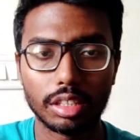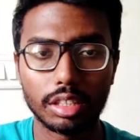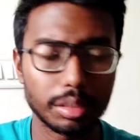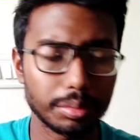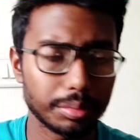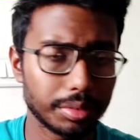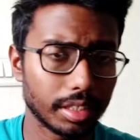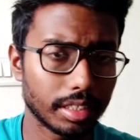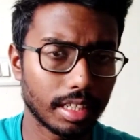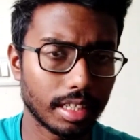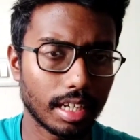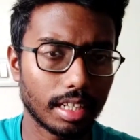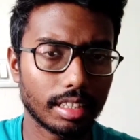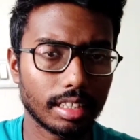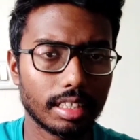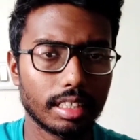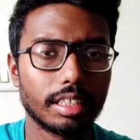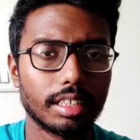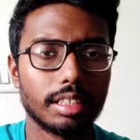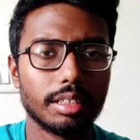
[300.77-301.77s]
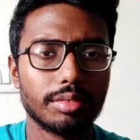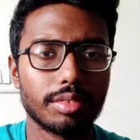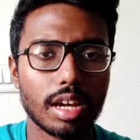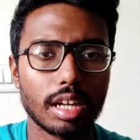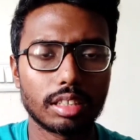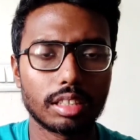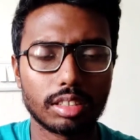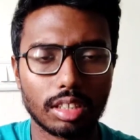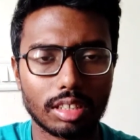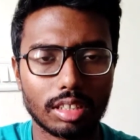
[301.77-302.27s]
if they get any
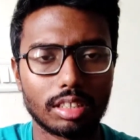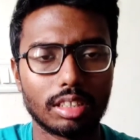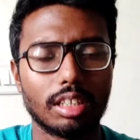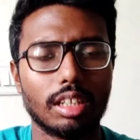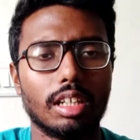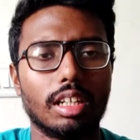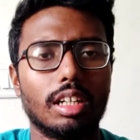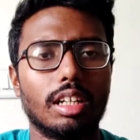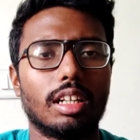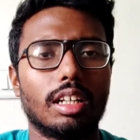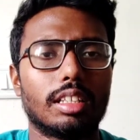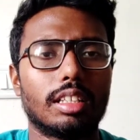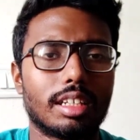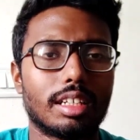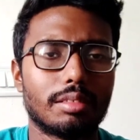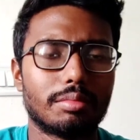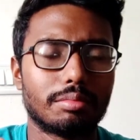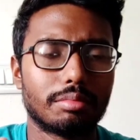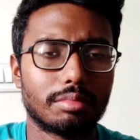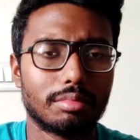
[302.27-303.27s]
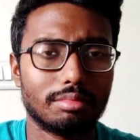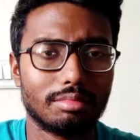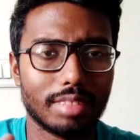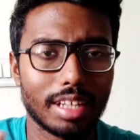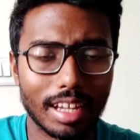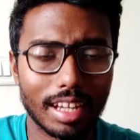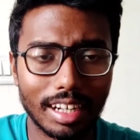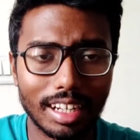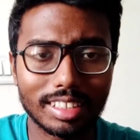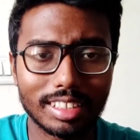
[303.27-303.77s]
defect or some
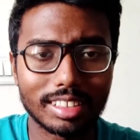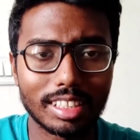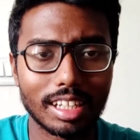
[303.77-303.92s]
errors